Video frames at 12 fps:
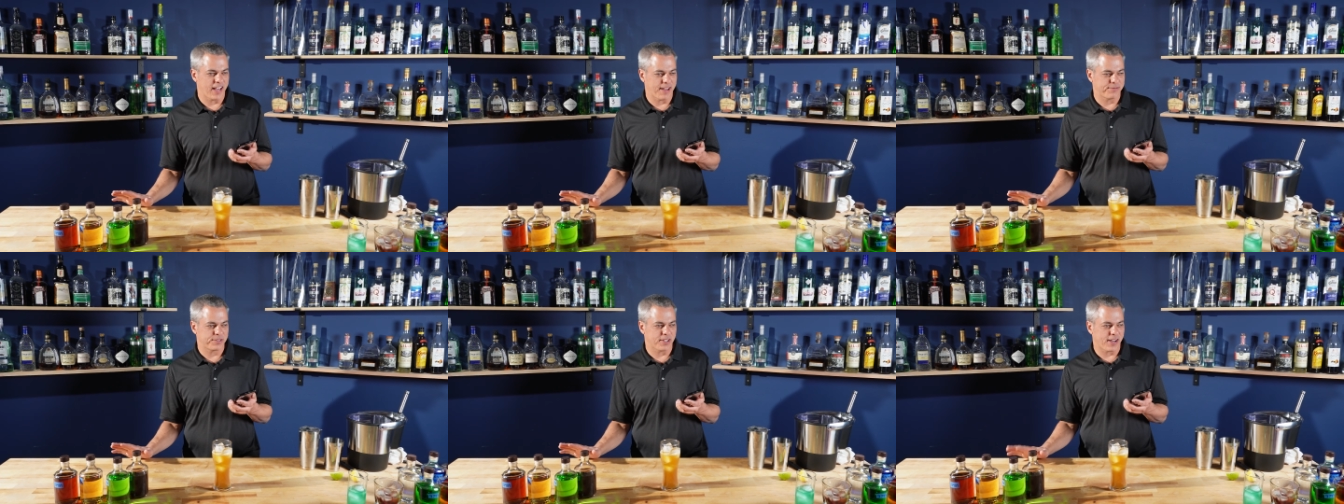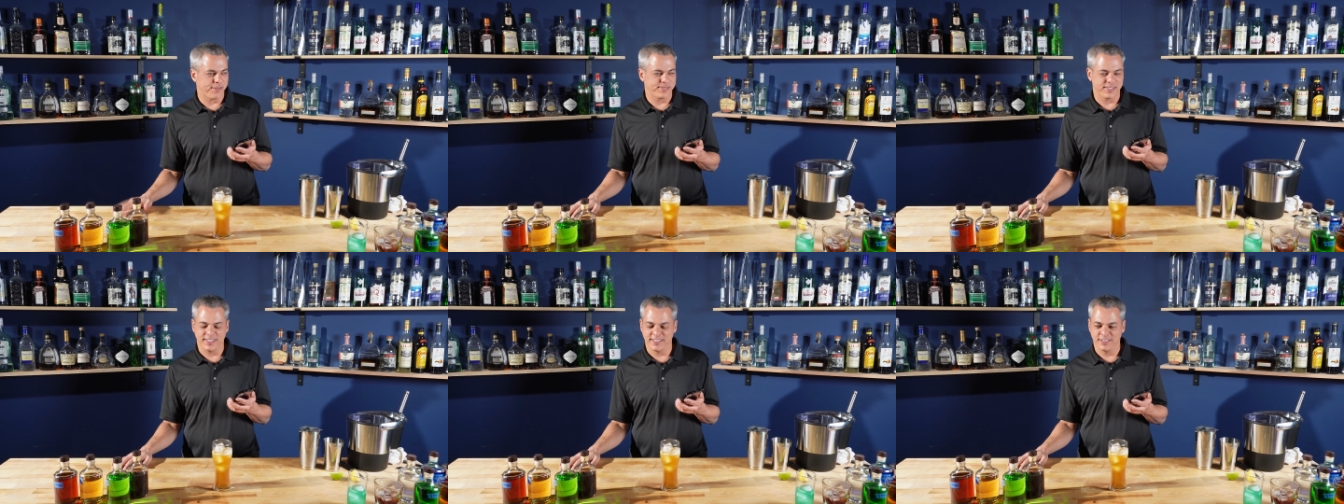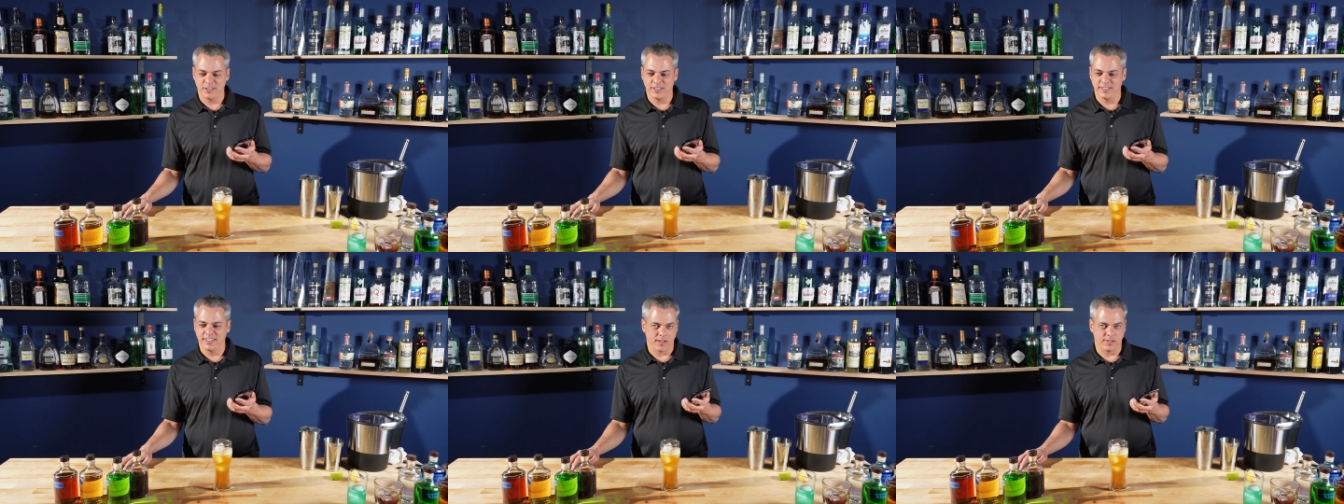half soft.
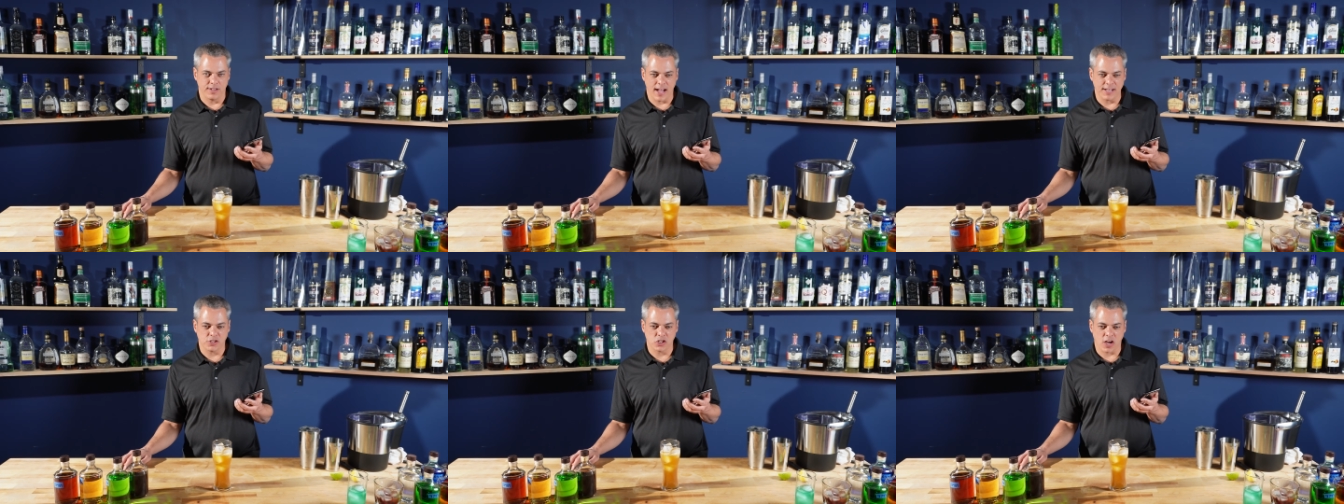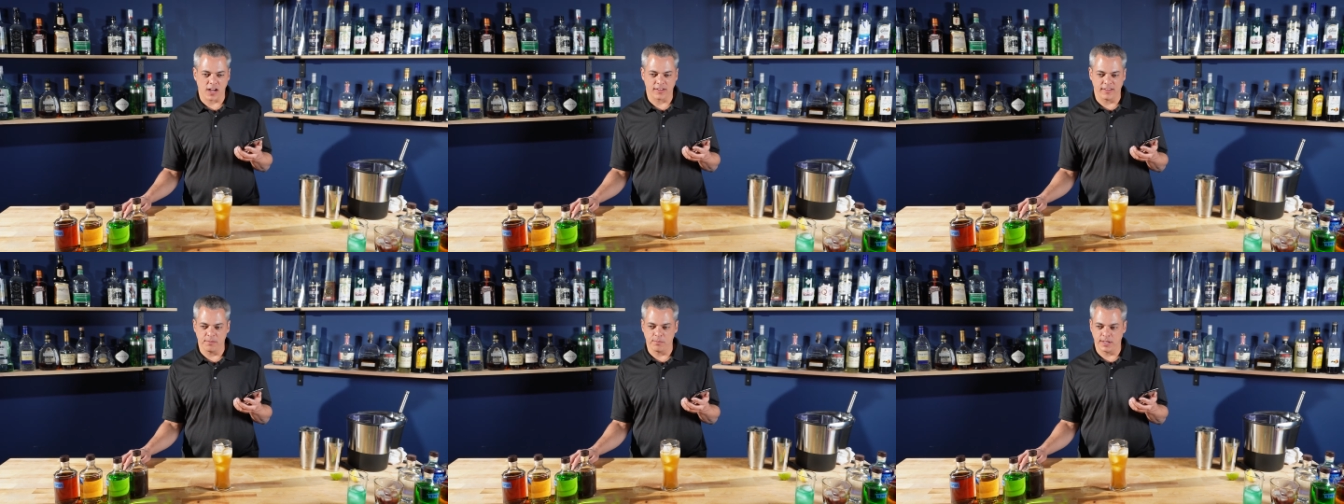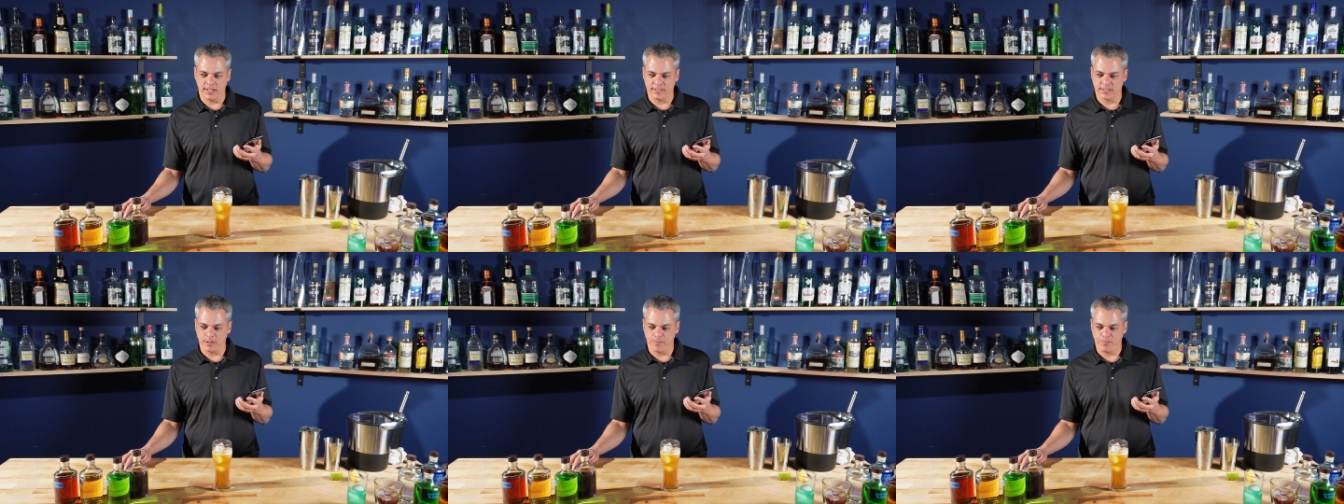It's not chocolate, but it's...